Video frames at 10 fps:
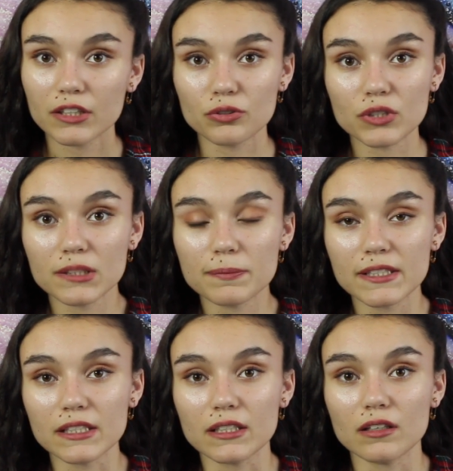You could
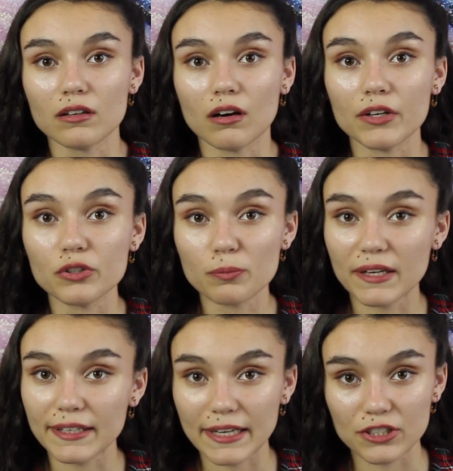be on new
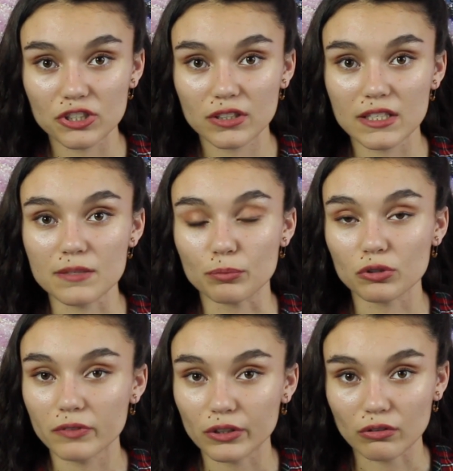medication that's
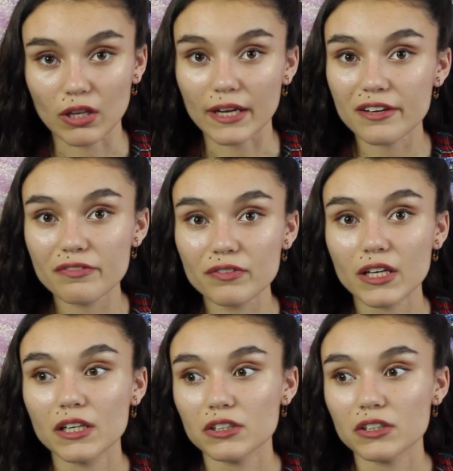improving your life.